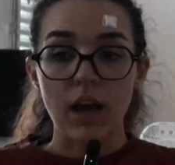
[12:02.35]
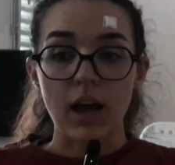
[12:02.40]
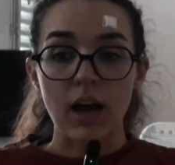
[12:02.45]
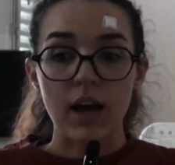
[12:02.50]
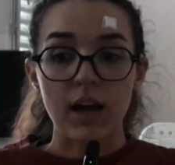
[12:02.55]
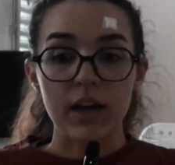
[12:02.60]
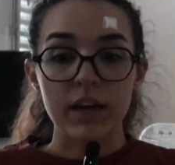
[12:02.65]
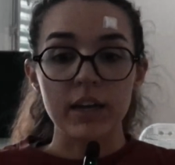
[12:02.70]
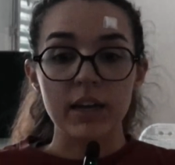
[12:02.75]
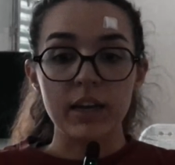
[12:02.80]

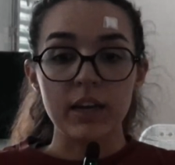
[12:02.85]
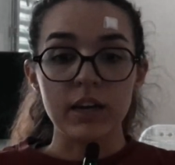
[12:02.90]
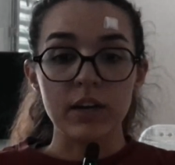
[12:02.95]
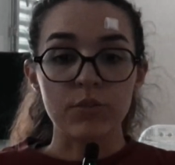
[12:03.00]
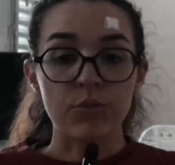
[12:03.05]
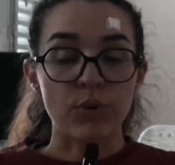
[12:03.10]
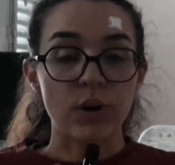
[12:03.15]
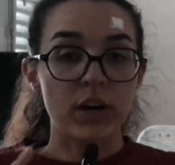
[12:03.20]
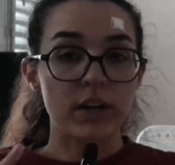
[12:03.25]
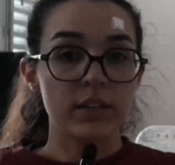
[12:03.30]
I
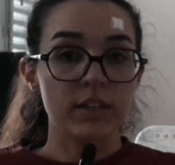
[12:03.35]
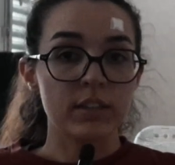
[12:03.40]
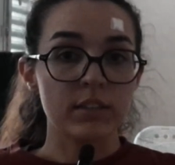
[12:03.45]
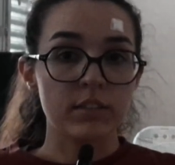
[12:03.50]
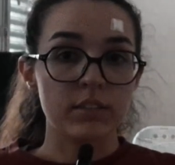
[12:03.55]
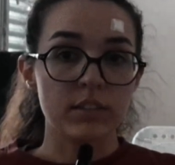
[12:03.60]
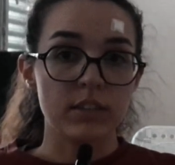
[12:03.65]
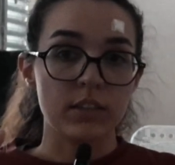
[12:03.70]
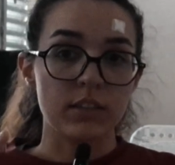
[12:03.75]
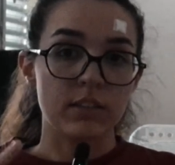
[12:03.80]
run
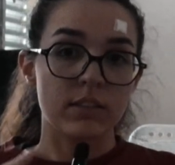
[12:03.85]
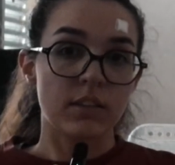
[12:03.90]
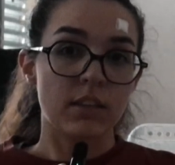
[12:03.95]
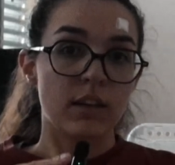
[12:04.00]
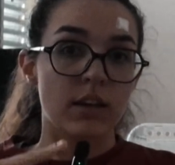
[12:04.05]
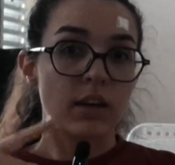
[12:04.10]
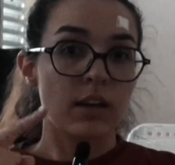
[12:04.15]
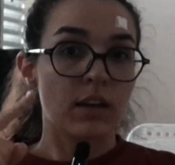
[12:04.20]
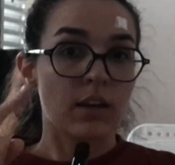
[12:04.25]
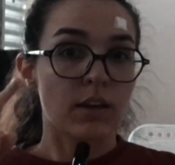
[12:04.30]
it in
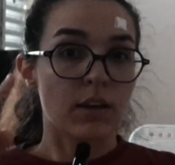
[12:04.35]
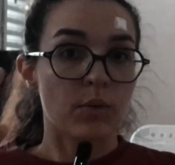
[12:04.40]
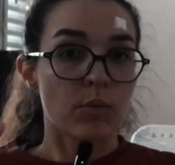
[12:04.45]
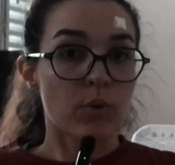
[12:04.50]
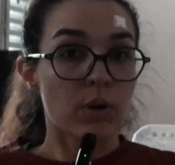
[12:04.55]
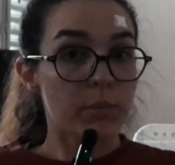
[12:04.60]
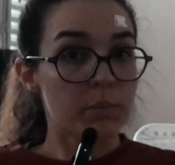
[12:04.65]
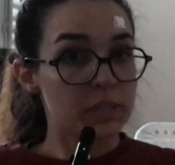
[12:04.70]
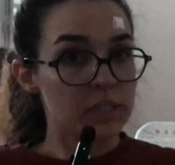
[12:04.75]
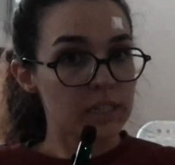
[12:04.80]
the
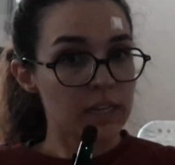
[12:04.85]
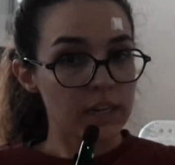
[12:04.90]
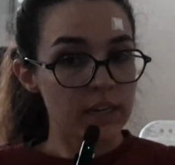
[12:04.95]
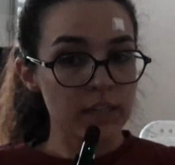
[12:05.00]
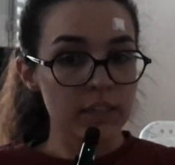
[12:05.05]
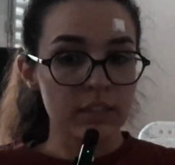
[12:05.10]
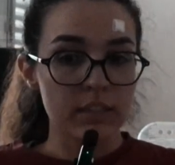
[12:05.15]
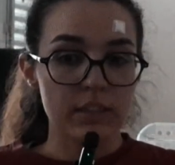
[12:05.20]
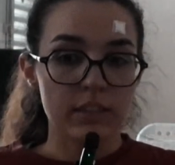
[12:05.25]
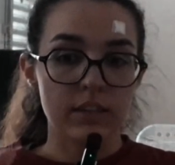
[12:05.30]

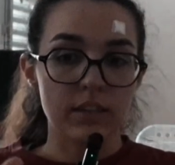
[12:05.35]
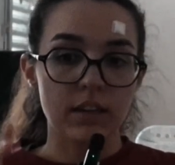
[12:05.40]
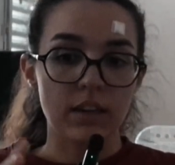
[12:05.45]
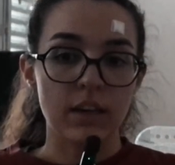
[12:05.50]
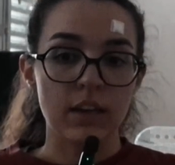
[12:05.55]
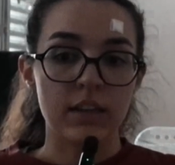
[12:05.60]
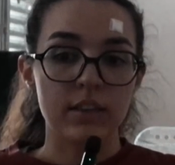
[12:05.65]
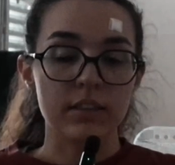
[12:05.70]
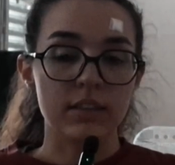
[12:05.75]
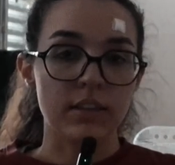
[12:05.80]
website,
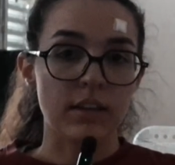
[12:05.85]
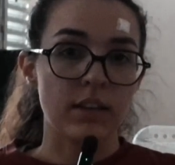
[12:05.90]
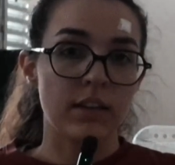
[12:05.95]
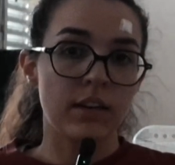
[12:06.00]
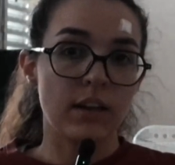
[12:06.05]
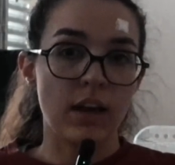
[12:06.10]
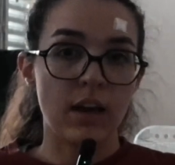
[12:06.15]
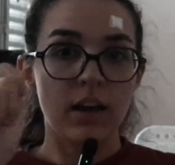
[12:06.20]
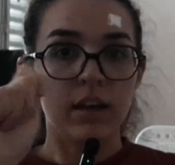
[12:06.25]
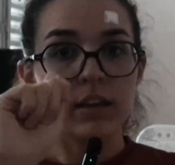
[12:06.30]
and
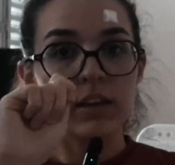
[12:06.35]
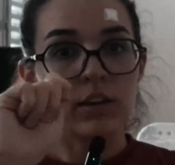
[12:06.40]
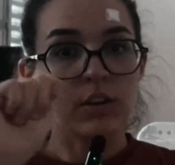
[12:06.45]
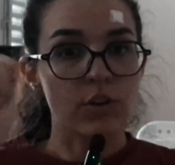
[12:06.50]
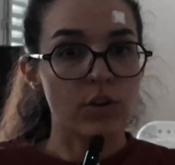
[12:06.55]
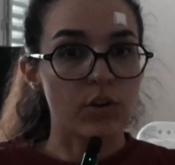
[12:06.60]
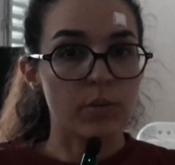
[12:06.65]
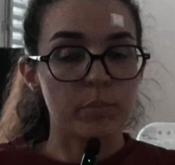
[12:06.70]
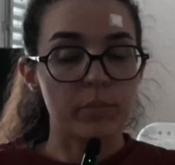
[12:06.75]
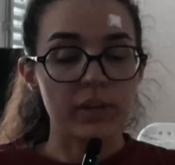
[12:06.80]
then I
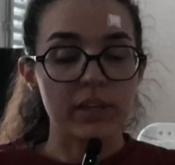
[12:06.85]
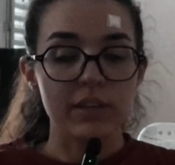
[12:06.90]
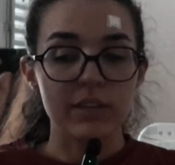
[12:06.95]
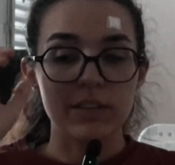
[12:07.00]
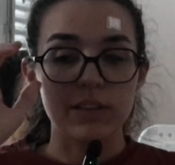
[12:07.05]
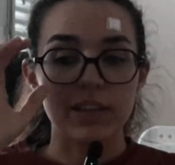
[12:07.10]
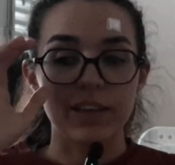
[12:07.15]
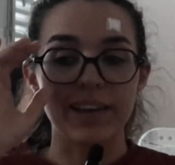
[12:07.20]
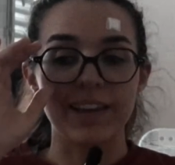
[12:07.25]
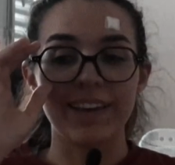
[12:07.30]
copy
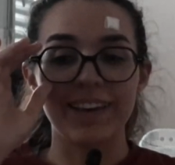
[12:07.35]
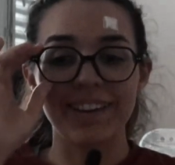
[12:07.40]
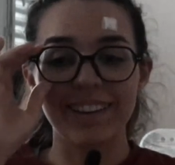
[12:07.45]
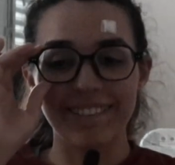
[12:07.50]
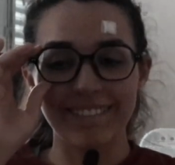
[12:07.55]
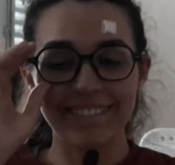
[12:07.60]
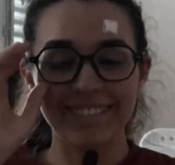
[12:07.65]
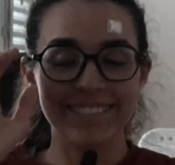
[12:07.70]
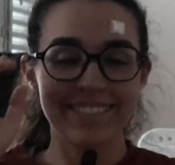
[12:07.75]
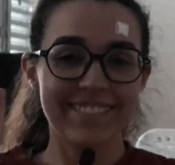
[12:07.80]
the
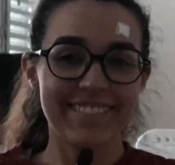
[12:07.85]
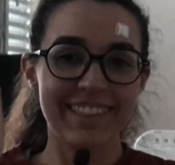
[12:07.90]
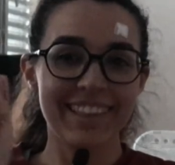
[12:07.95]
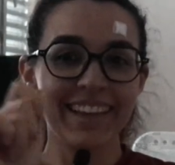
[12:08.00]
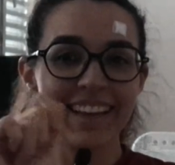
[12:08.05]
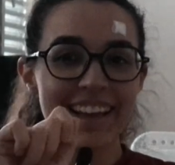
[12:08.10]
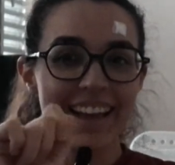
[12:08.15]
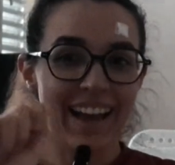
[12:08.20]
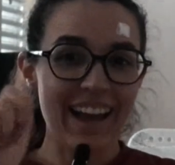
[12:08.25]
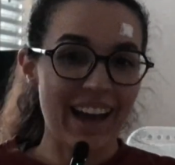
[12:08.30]

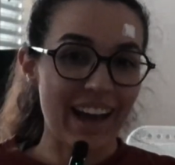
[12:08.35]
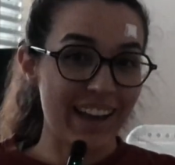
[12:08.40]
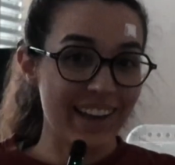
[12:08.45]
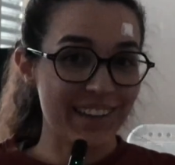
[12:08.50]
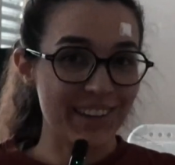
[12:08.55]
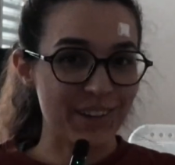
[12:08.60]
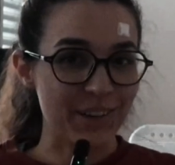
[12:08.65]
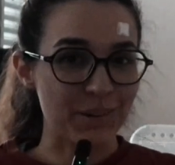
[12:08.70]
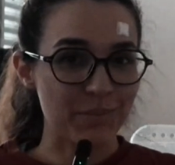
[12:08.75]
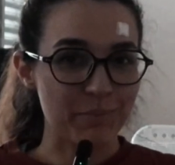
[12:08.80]

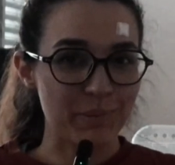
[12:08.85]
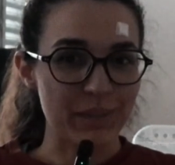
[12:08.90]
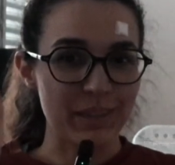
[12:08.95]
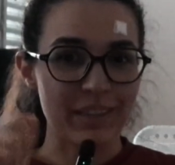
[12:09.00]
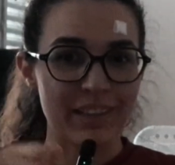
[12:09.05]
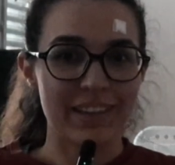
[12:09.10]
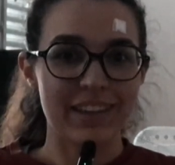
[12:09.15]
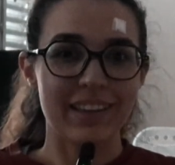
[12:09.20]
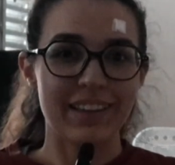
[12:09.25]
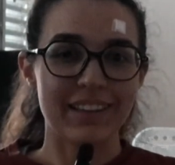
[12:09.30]

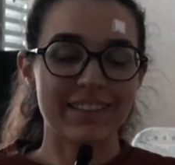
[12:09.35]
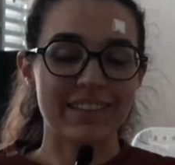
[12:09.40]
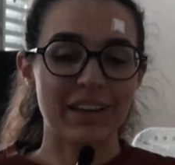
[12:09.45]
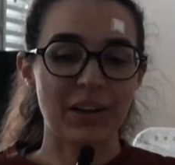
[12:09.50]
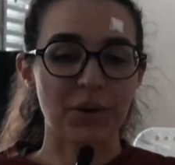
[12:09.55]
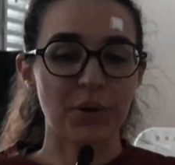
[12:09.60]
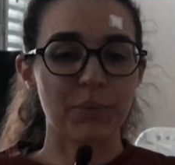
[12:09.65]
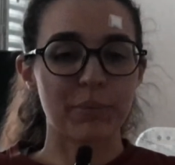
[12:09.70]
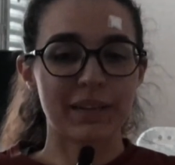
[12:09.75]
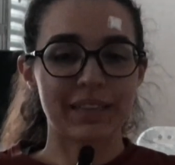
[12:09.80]
the
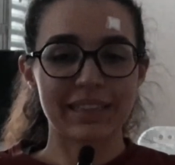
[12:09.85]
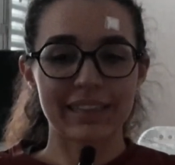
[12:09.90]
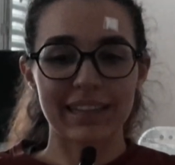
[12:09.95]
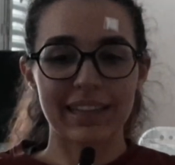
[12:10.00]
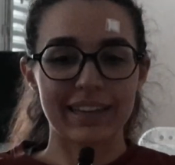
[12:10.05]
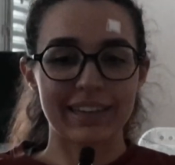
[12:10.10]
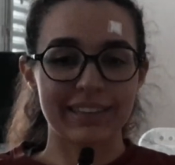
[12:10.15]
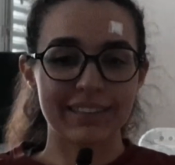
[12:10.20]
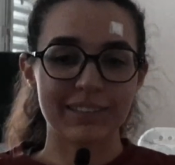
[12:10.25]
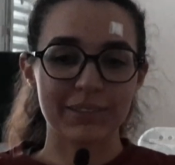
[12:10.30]
command
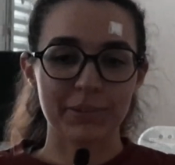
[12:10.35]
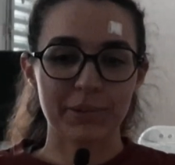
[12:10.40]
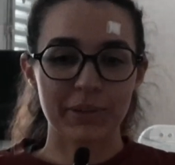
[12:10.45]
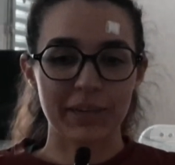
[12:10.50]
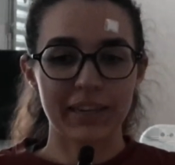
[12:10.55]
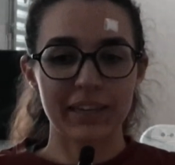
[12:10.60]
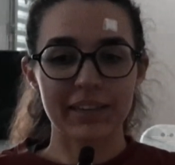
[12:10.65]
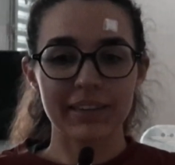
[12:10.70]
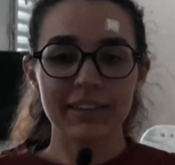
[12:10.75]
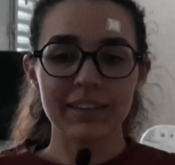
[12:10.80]
line,
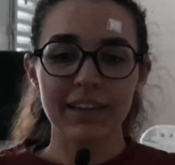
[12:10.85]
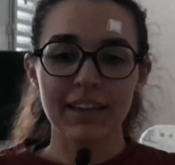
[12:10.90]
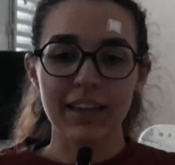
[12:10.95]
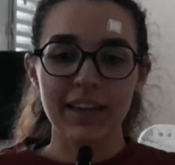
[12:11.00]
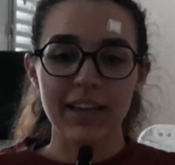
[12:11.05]
okay?